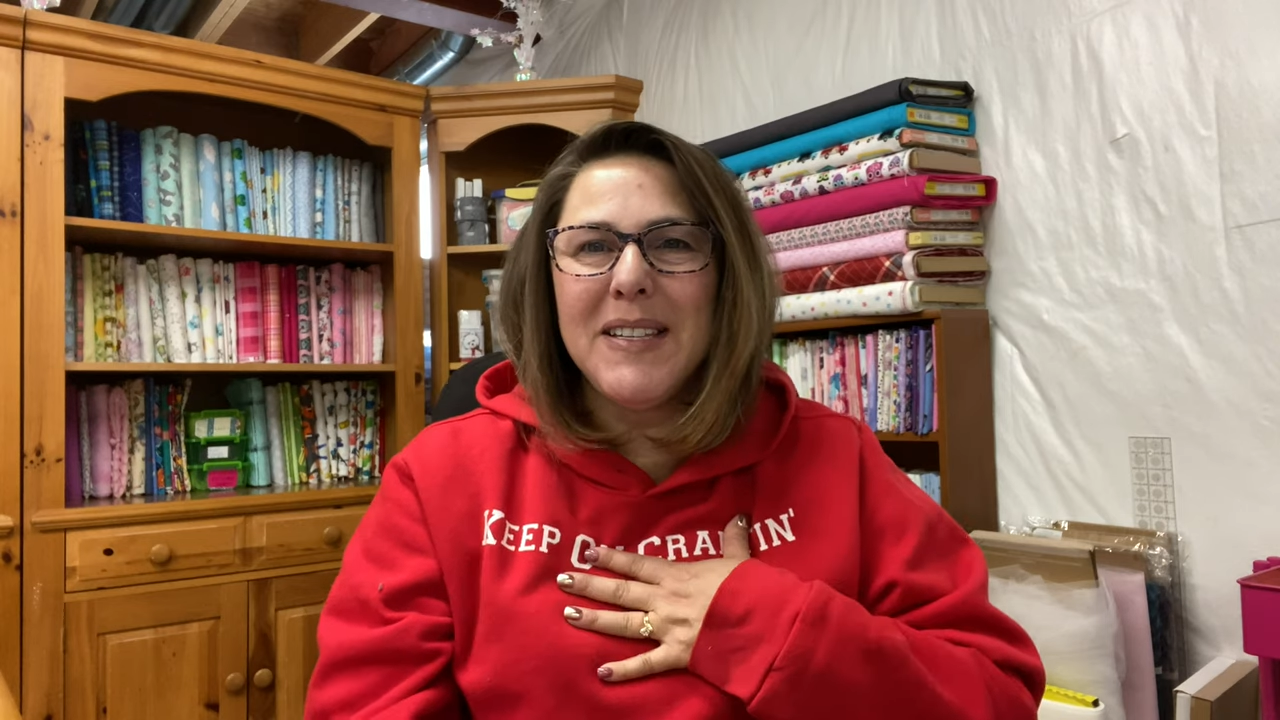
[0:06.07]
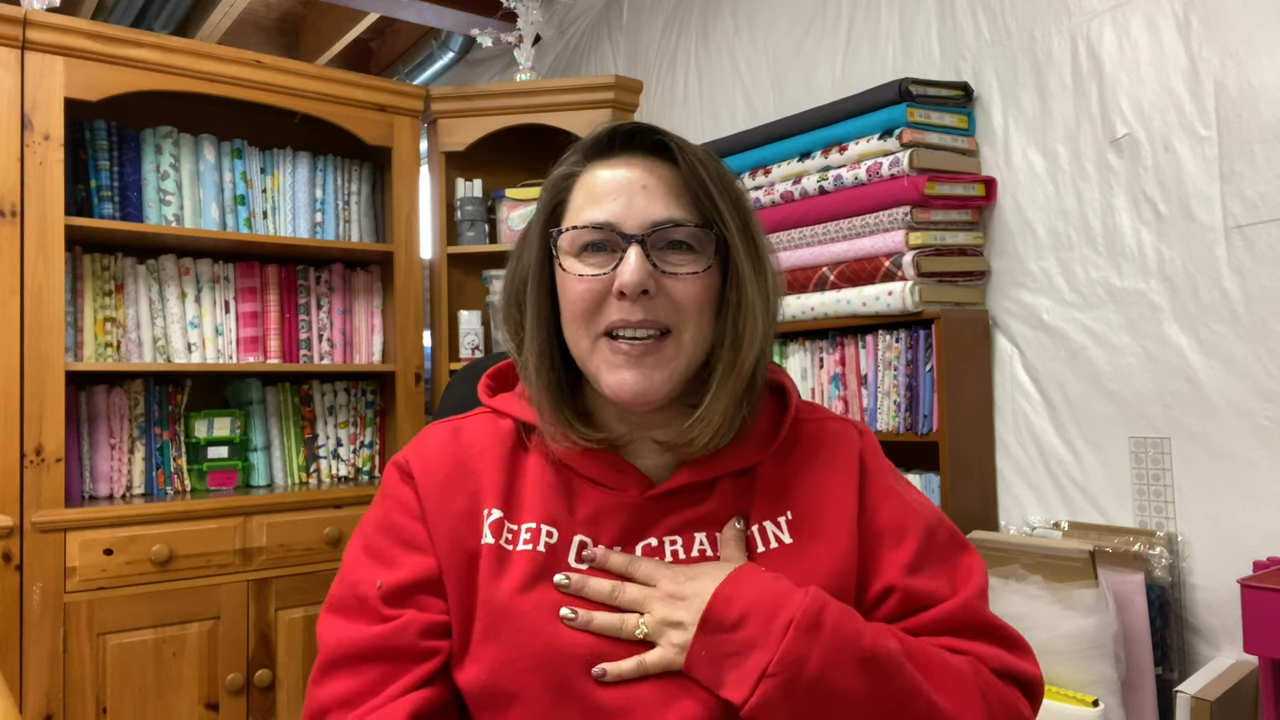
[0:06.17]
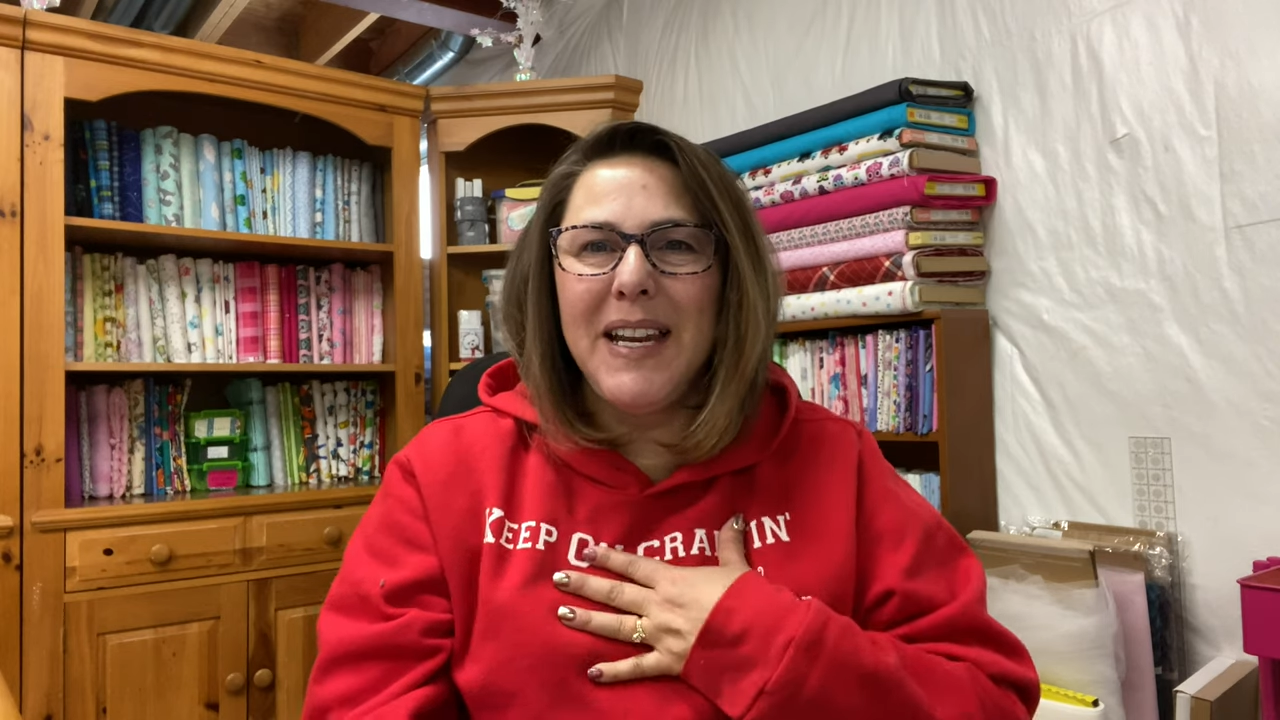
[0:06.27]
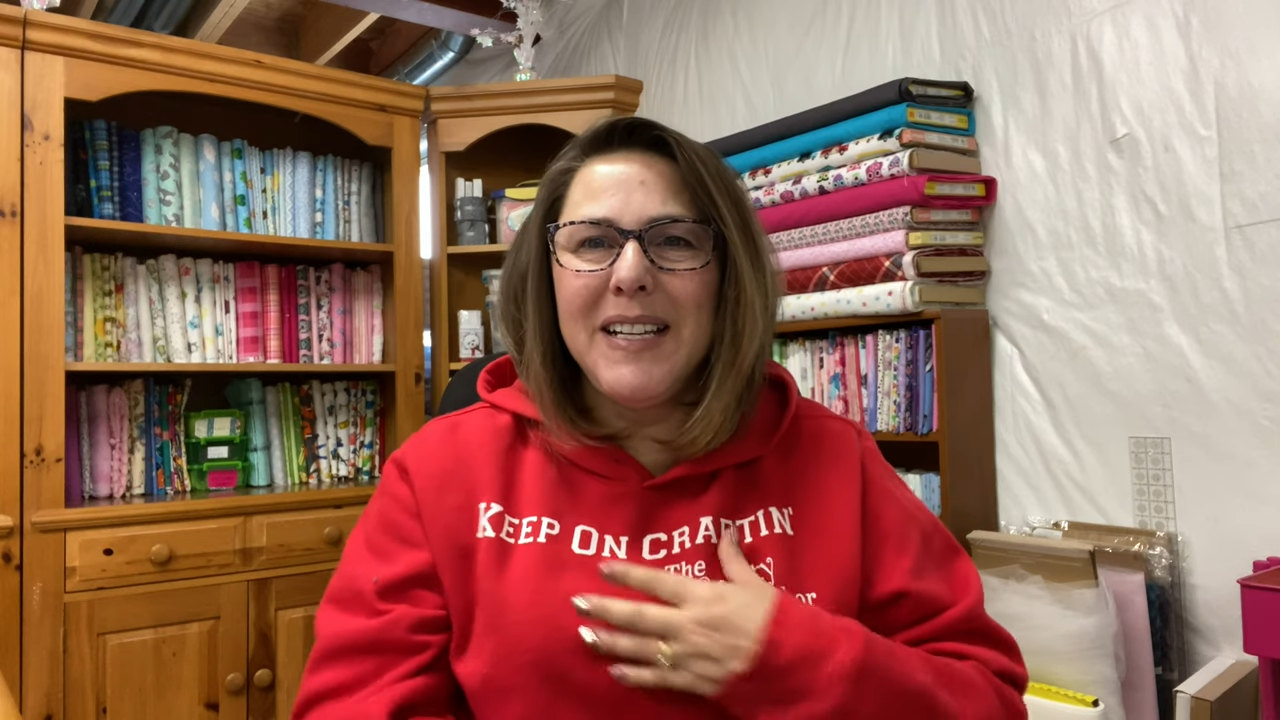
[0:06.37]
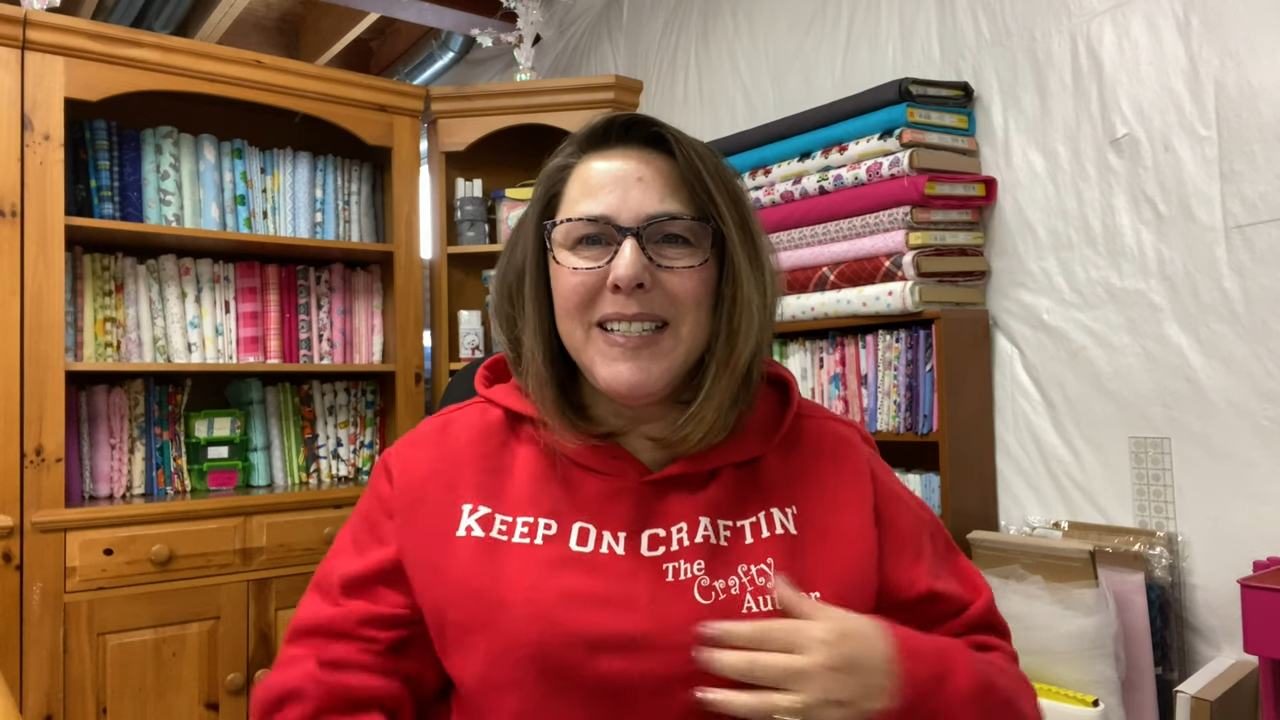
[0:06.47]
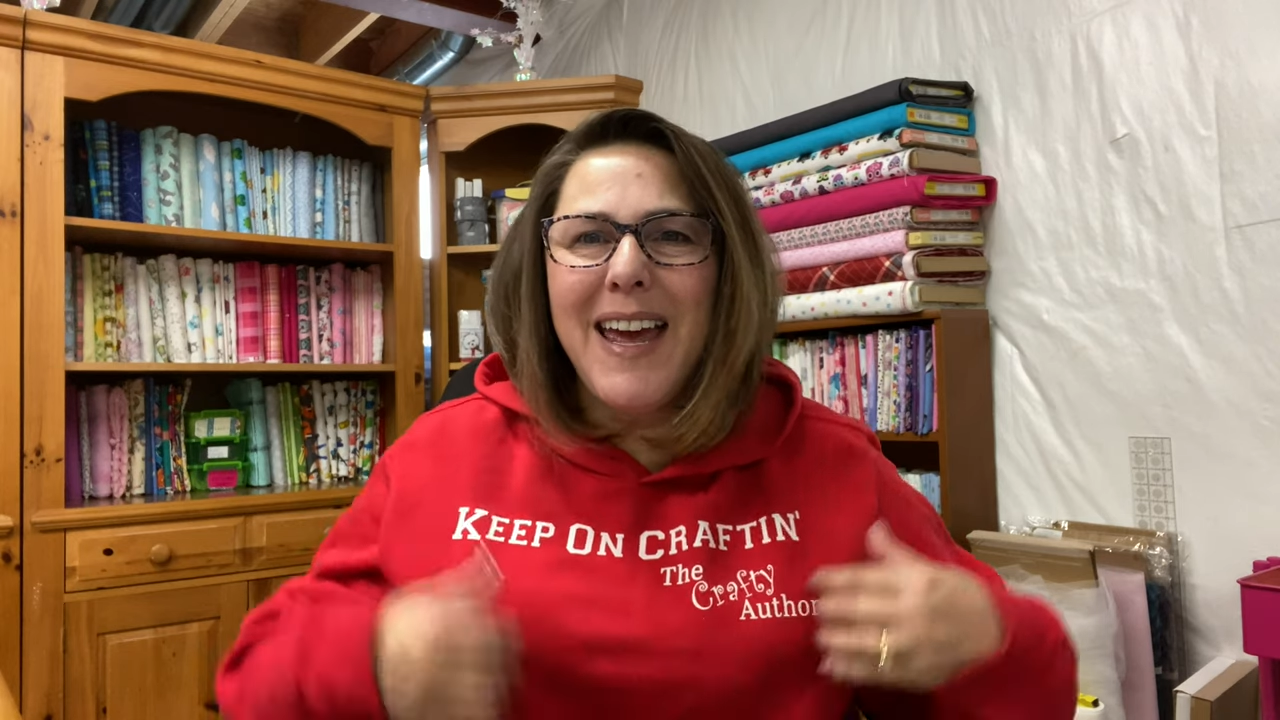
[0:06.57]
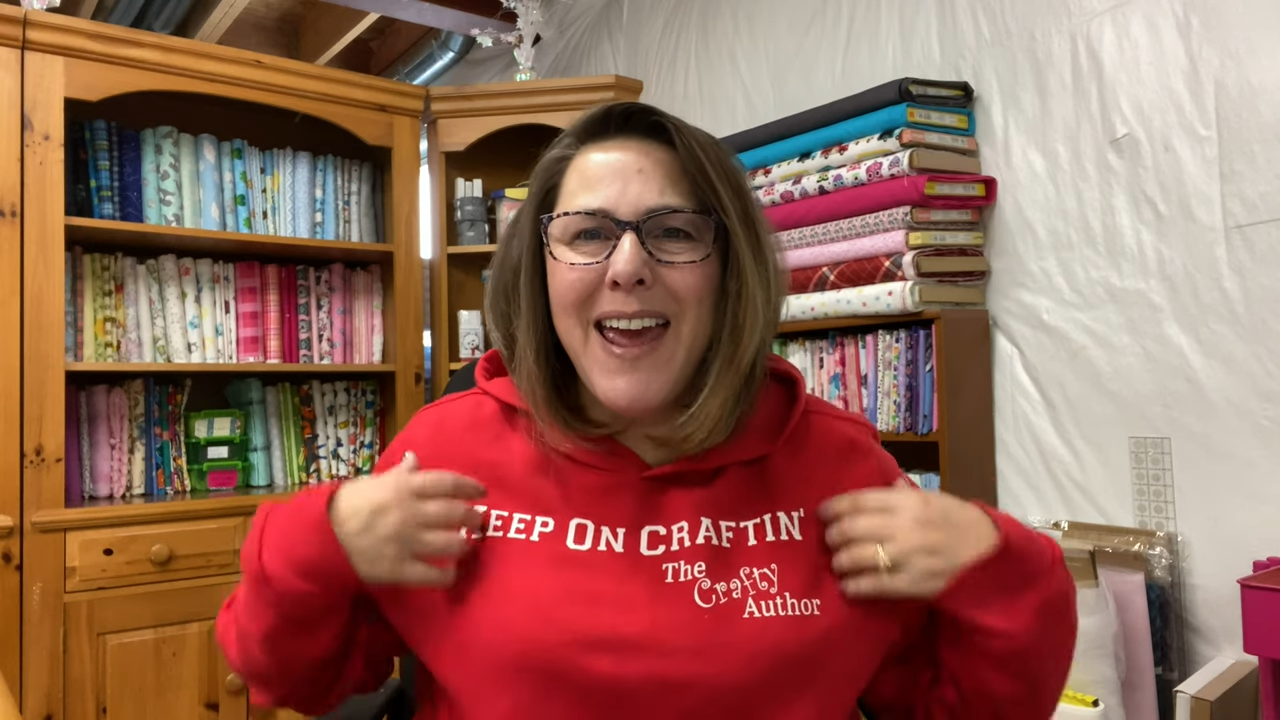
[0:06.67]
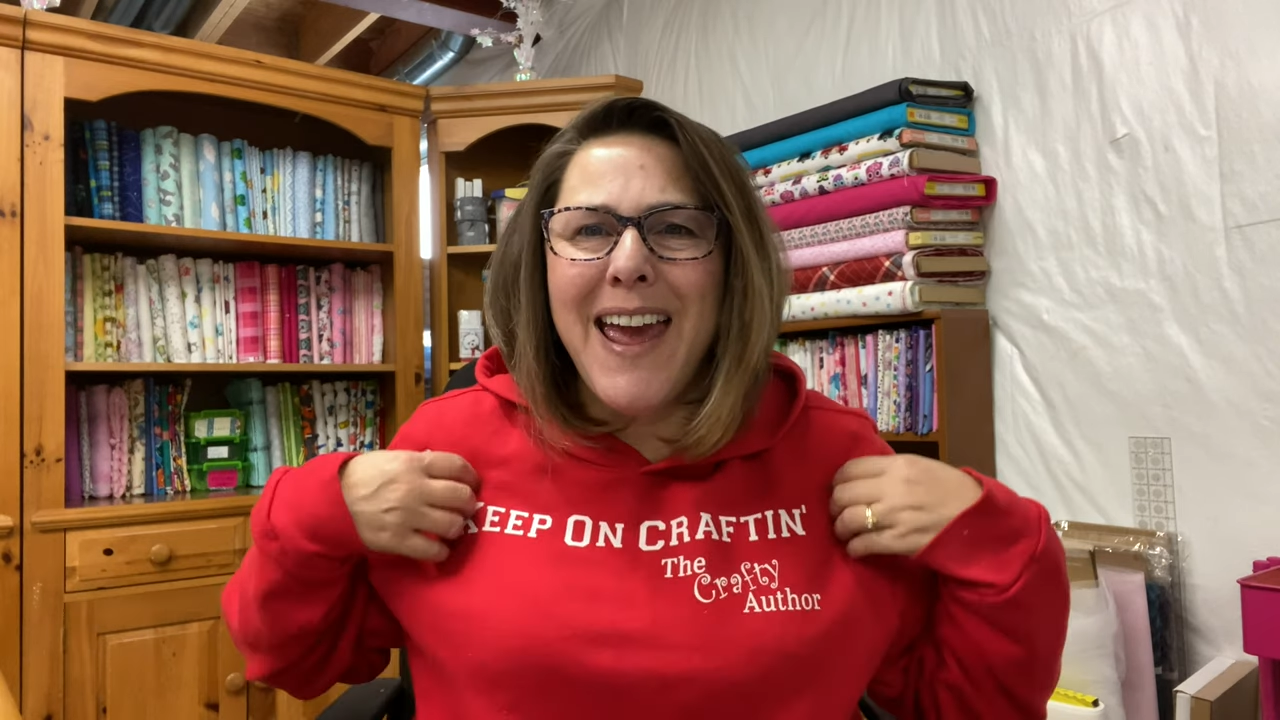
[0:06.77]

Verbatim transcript: Anisa,